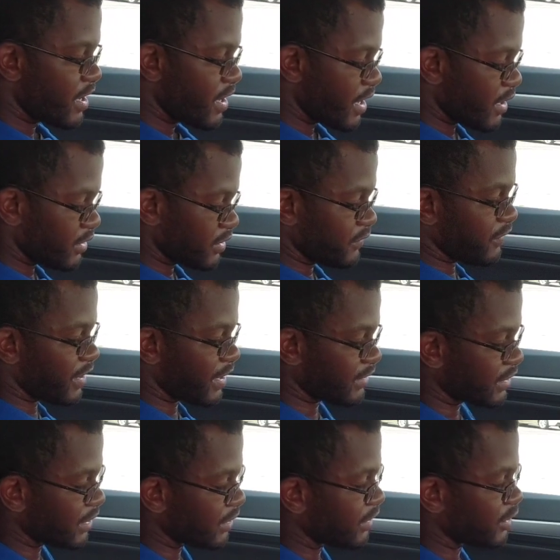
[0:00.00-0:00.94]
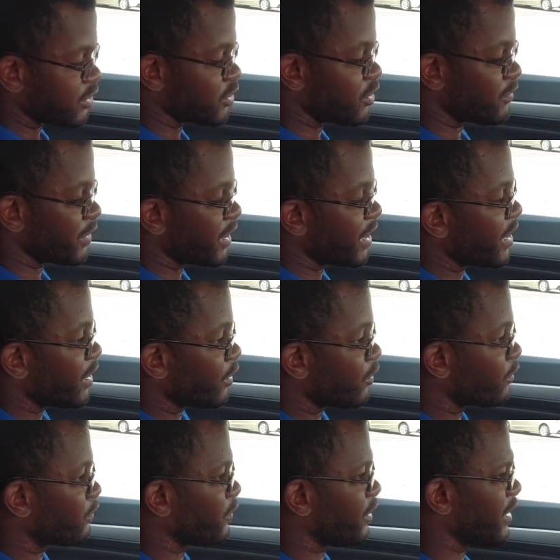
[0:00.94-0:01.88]
and you got the
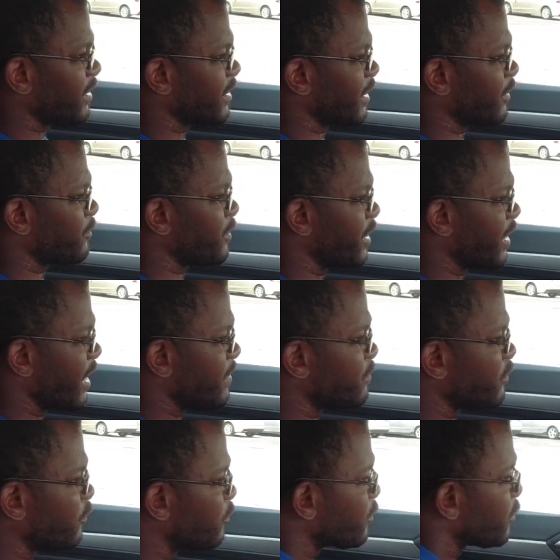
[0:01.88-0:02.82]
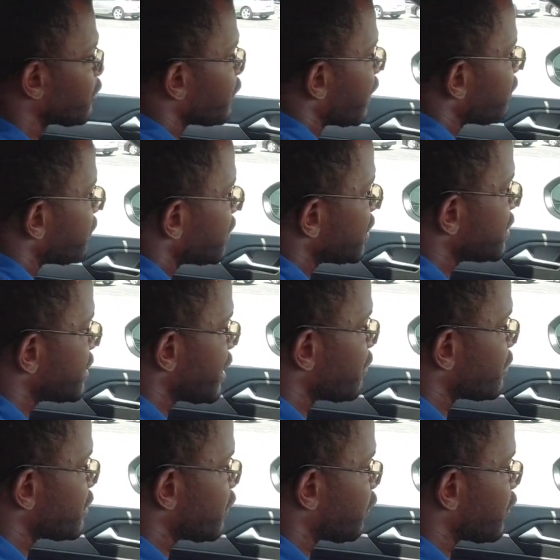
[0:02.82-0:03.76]
electromechanical brake like we had before, right when the
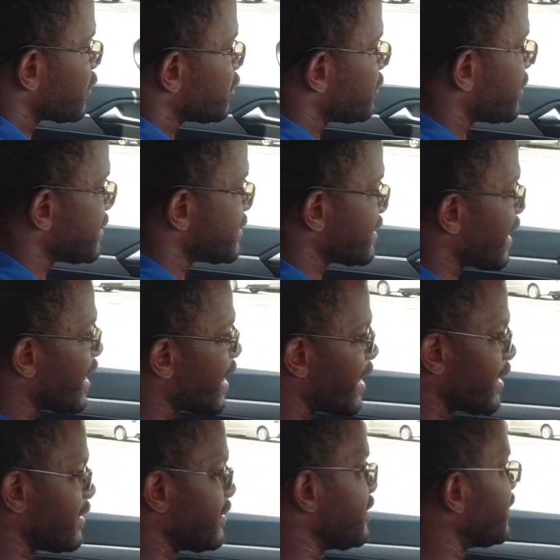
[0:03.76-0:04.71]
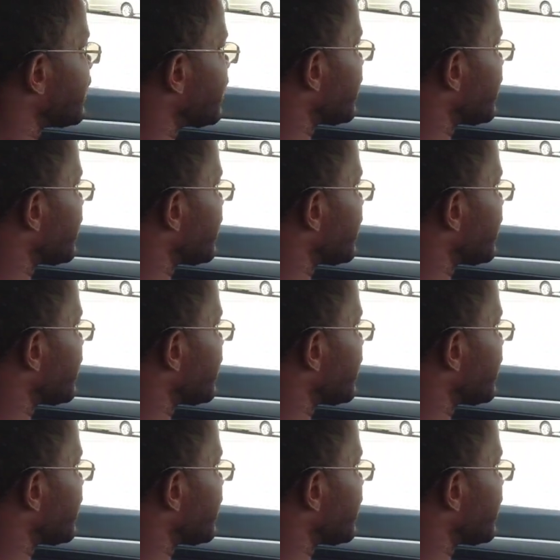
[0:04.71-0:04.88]
Jetta was first redesigned.